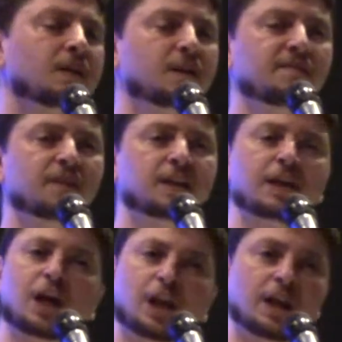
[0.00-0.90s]
They've
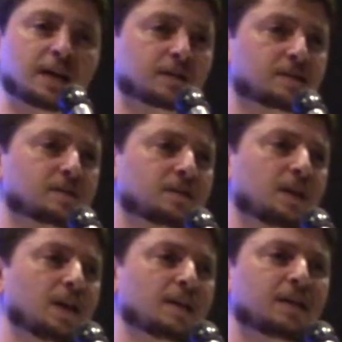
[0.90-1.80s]
done a lot.
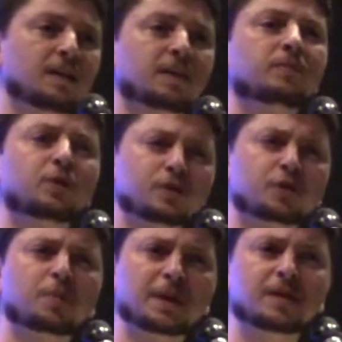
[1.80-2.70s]
I think they're the
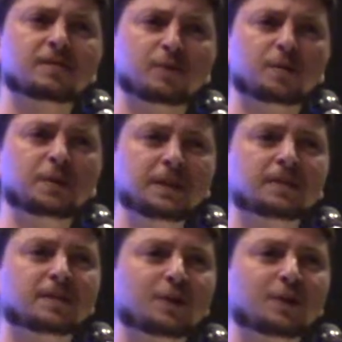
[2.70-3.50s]
most committed, Rami,